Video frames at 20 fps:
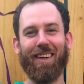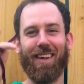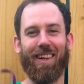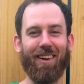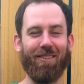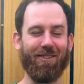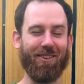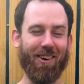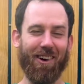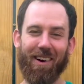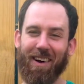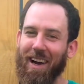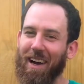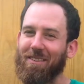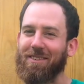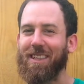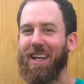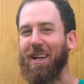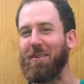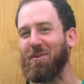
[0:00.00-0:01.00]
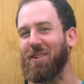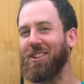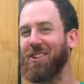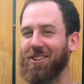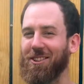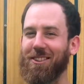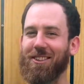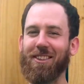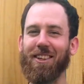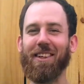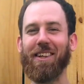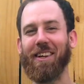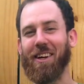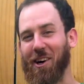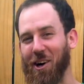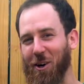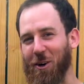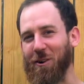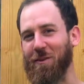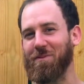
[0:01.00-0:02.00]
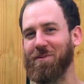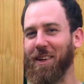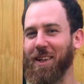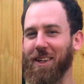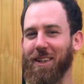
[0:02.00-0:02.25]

If you don't have tape and shoestring at home,